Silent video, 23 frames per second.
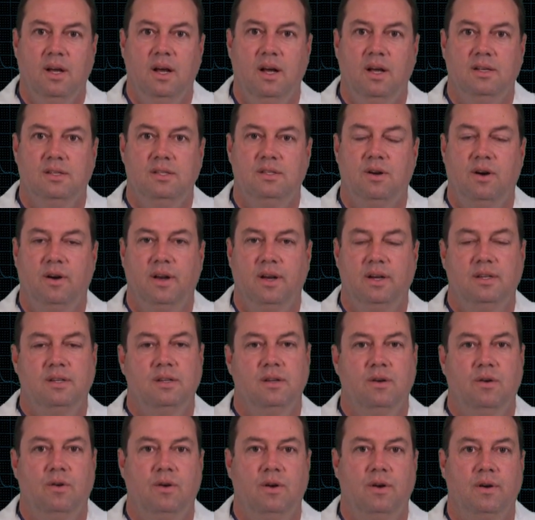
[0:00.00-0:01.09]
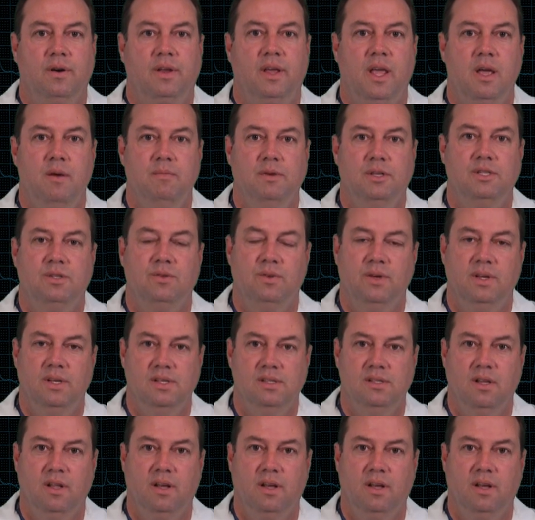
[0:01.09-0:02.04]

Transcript: uh, starting to order chemistries